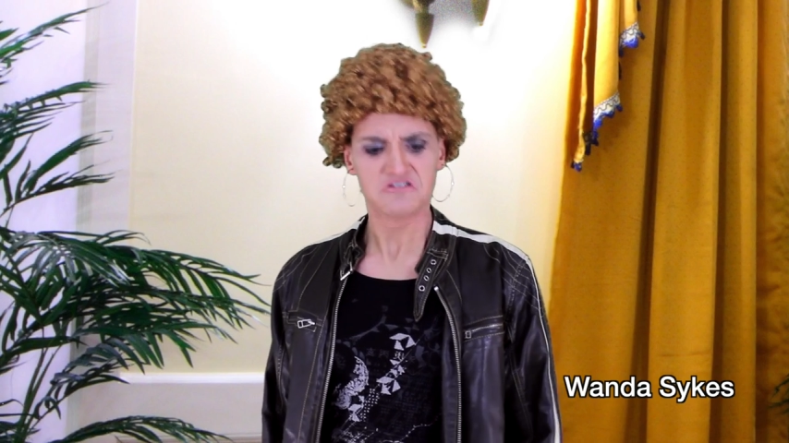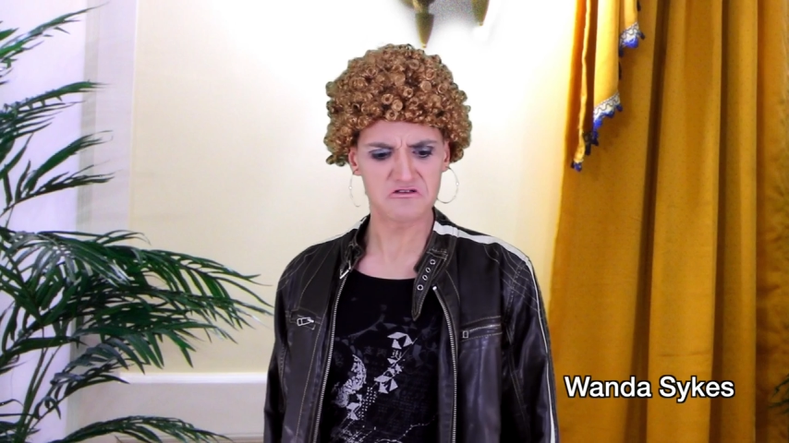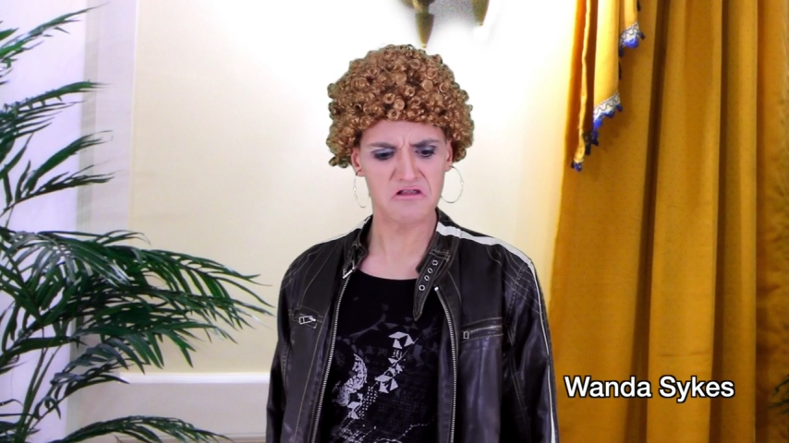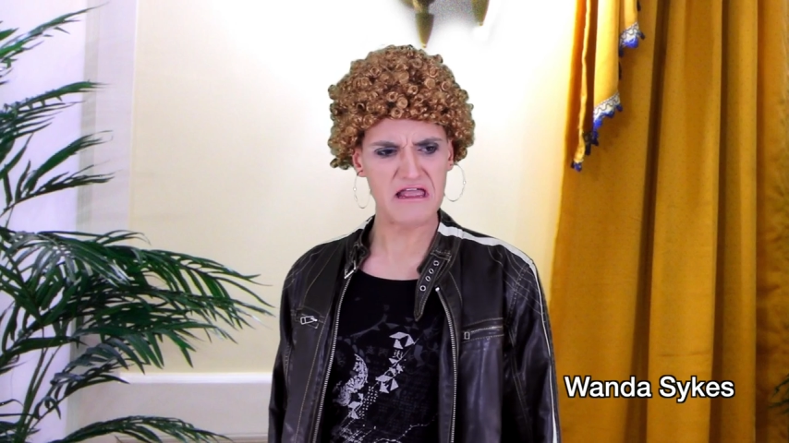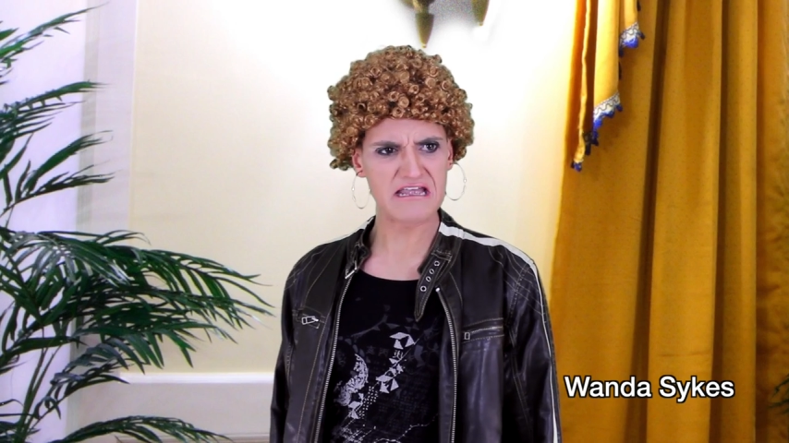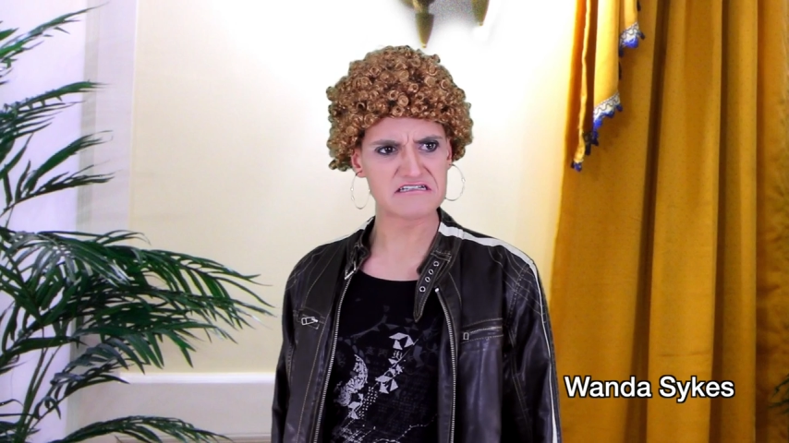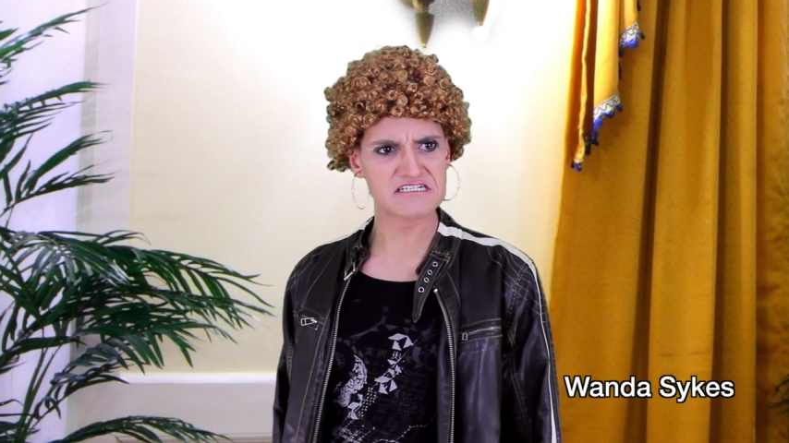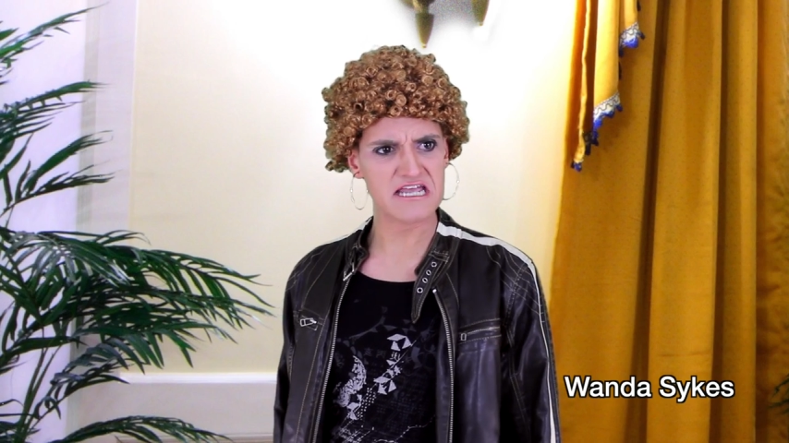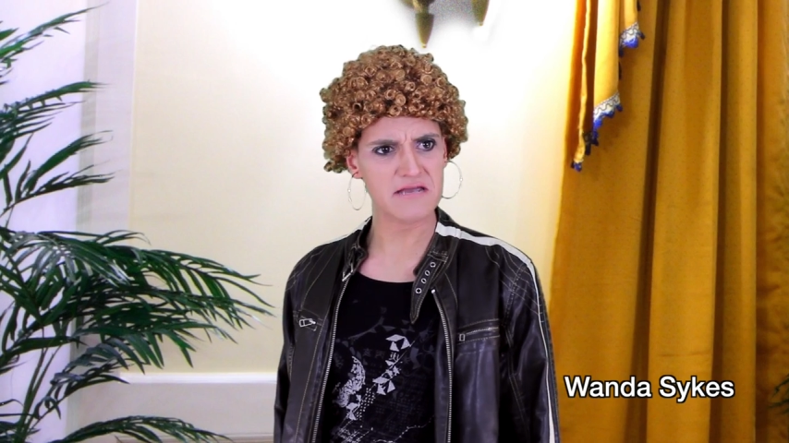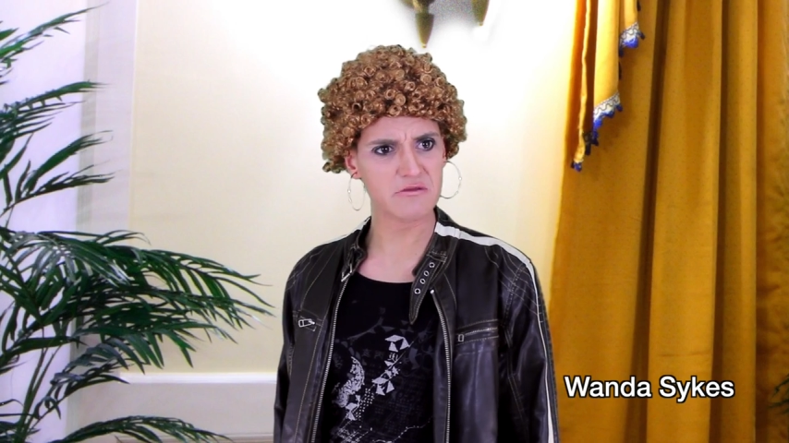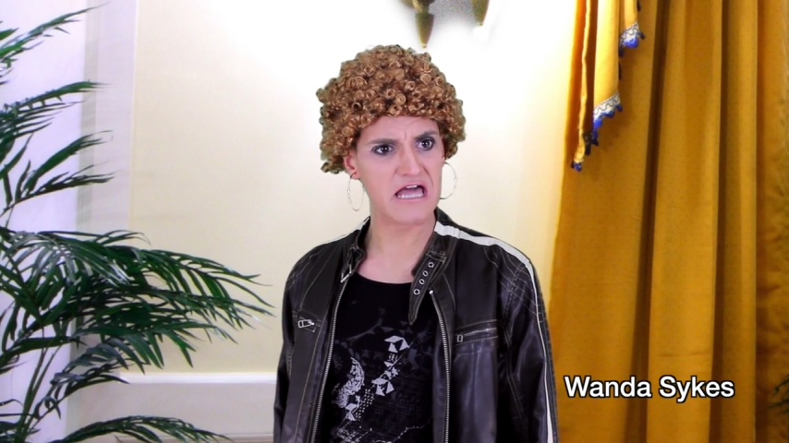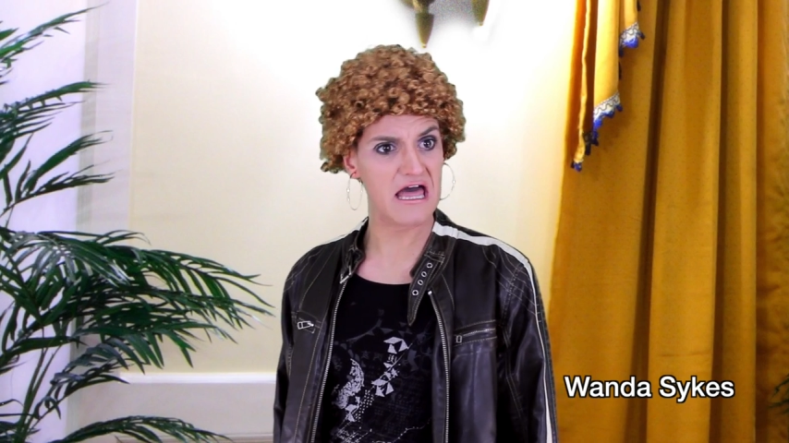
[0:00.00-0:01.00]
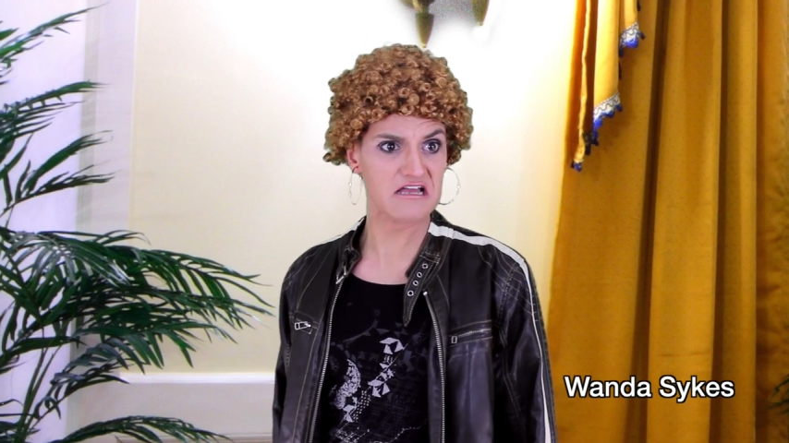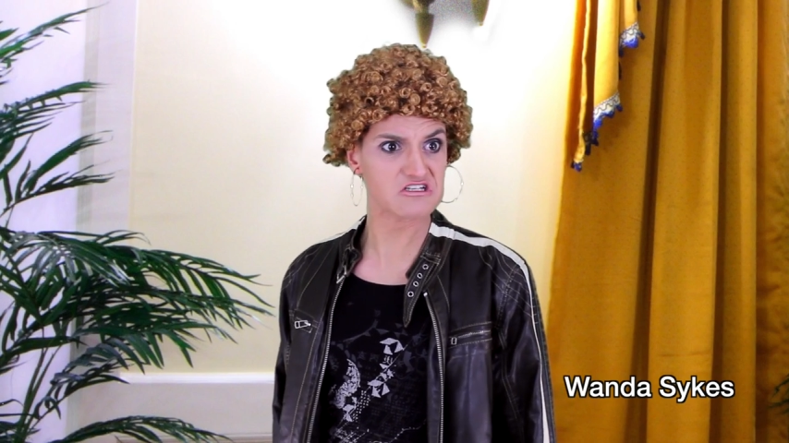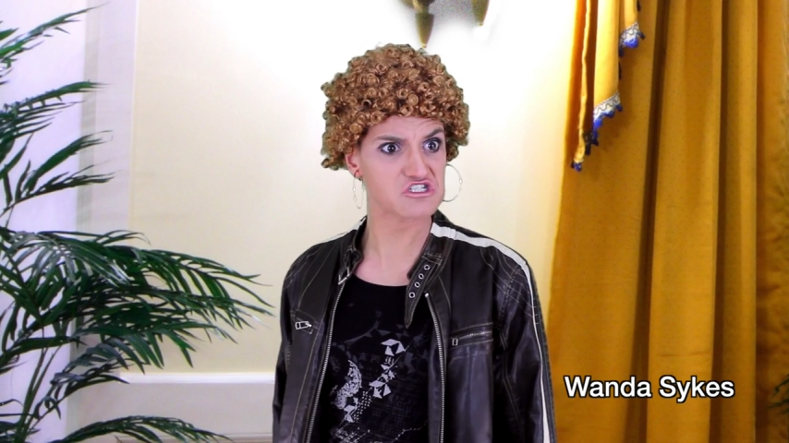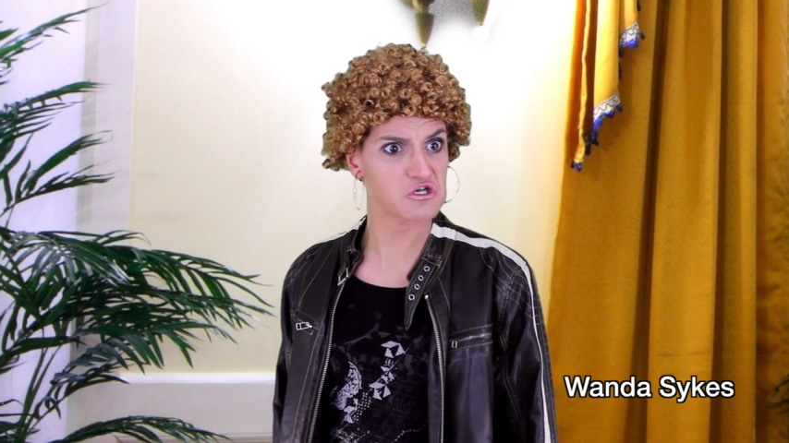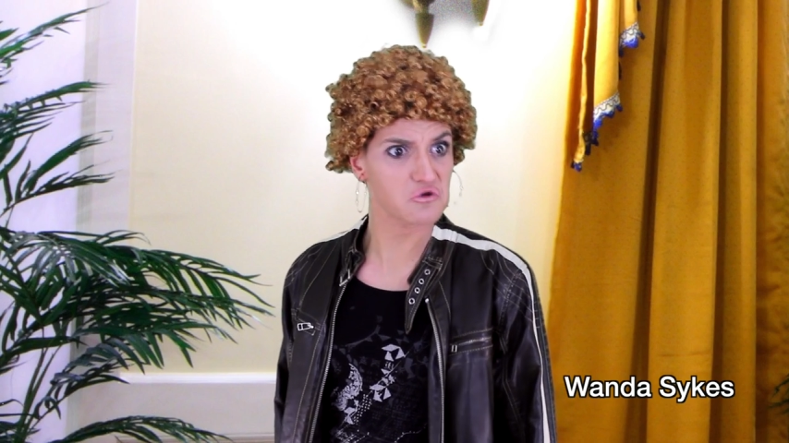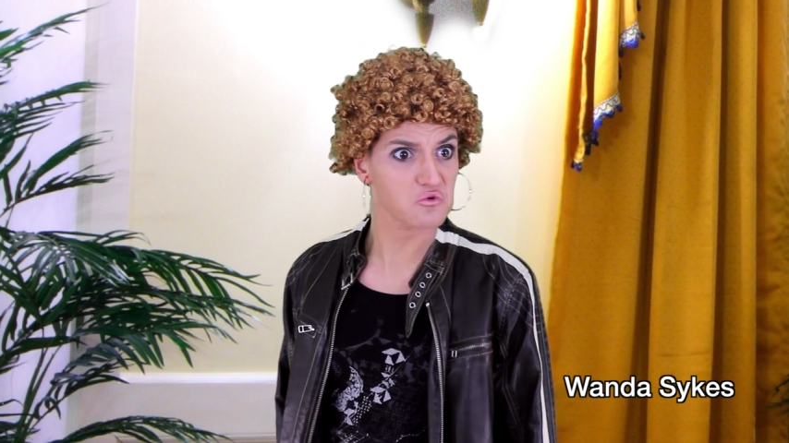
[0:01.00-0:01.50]
You're like a damn
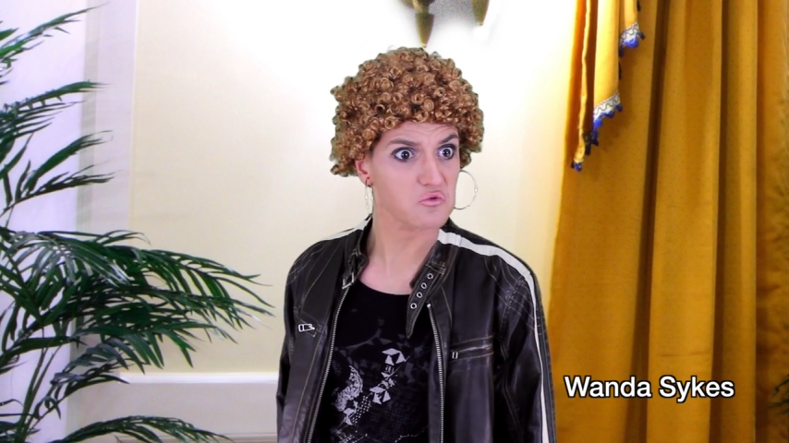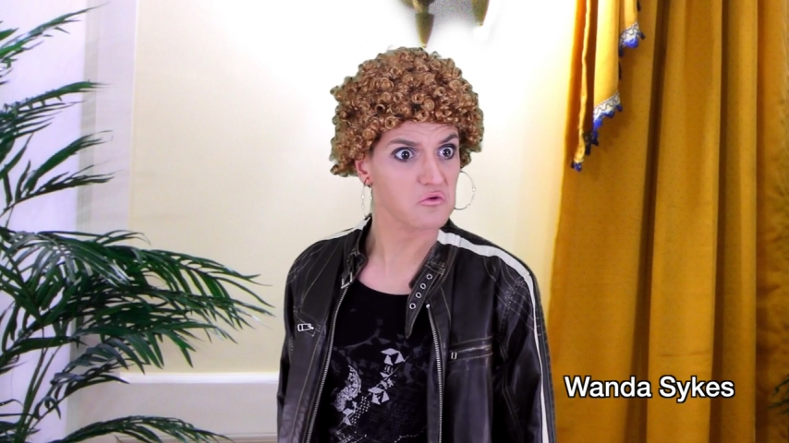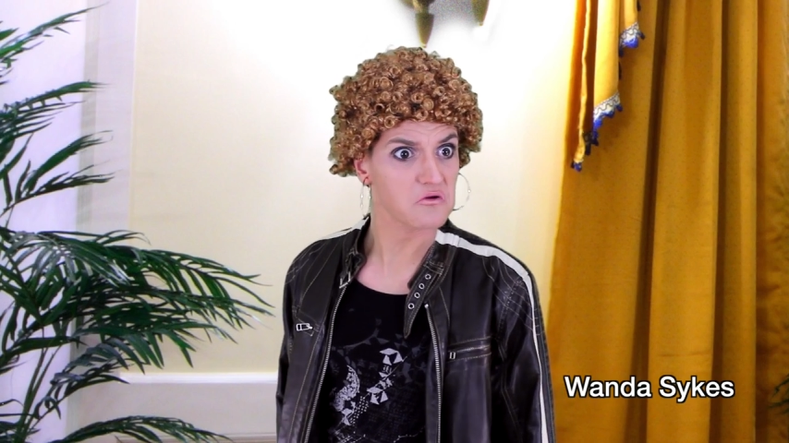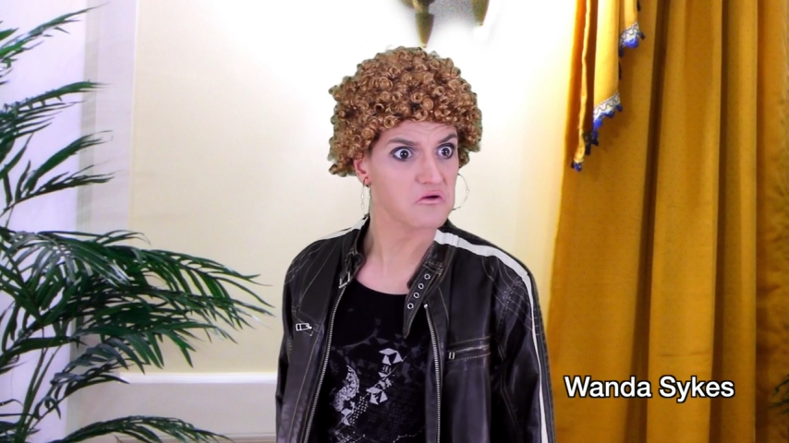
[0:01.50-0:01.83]
cockatoo